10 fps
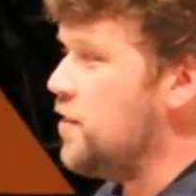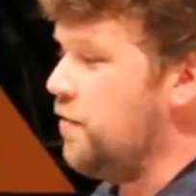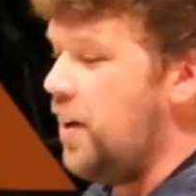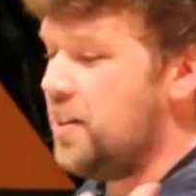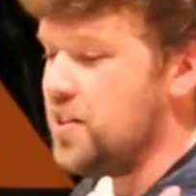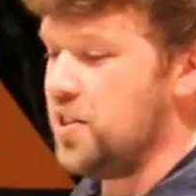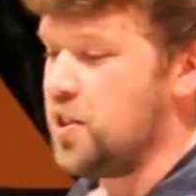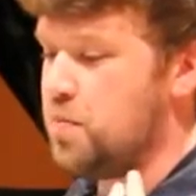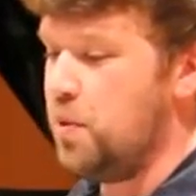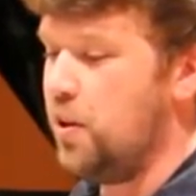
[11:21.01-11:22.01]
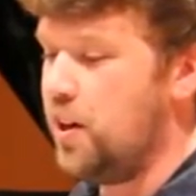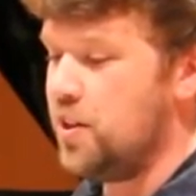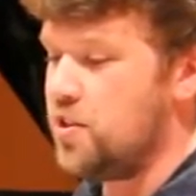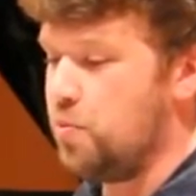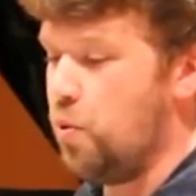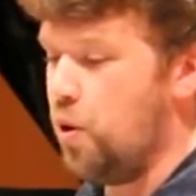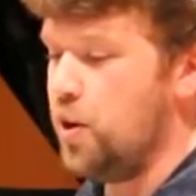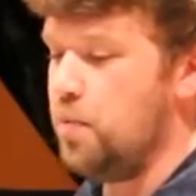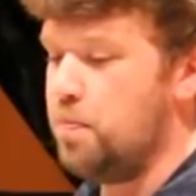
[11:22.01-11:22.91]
to fight this experienced warrior,